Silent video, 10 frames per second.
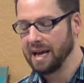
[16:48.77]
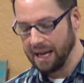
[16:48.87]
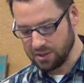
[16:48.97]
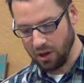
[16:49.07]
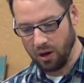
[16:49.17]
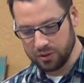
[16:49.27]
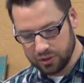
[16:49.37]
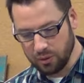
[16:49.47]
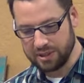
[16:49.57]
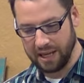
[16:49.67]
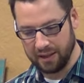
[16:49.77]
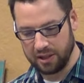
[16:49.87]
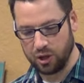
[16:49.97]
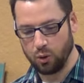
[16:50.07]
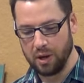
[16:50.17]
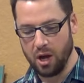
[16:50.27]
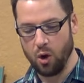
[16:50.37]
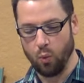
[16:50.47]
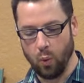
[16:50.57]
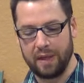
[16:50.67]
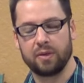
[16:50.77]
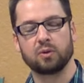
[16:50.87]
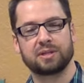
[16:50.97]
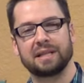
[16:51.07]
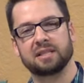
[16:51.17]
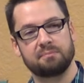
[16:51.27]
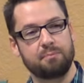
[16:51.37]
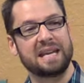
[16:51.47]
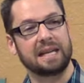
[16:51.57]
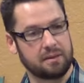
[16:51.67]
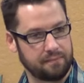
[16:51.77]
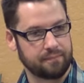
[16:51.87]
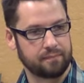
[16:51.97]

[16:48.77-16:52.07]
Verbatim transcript: It's also telling you what those things mean.